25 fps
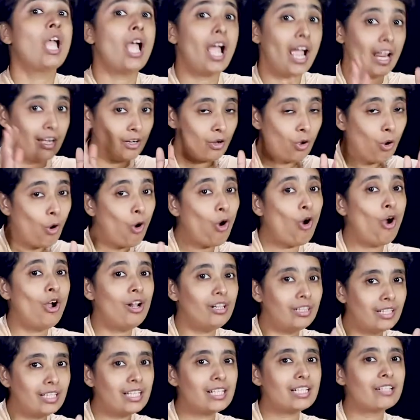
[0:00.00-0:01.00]
and
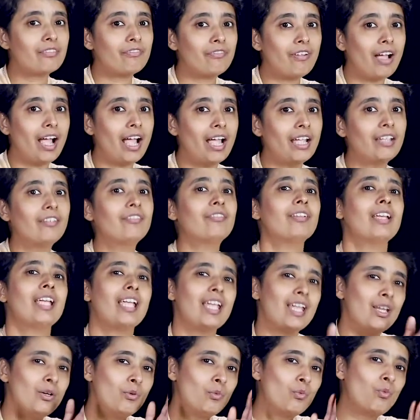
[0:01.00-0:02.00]
all these 5
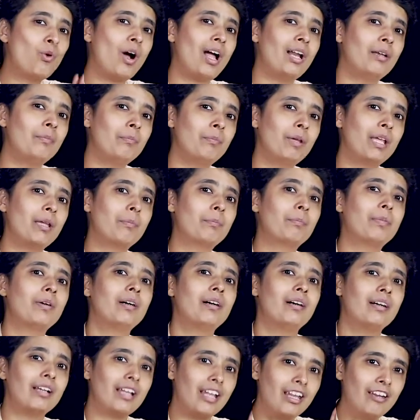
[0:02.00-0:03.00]
in one
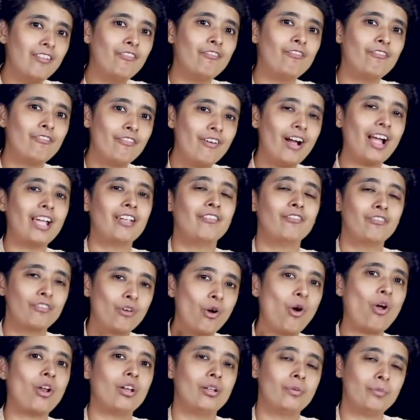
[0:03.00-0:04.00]
paper in 5
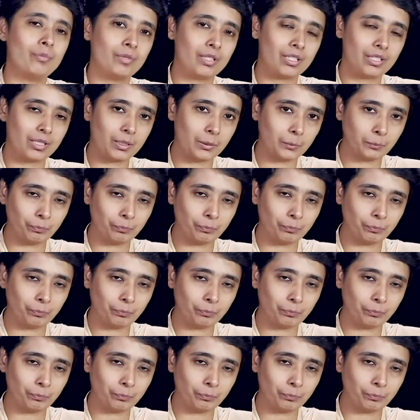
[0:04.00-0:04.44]
columns.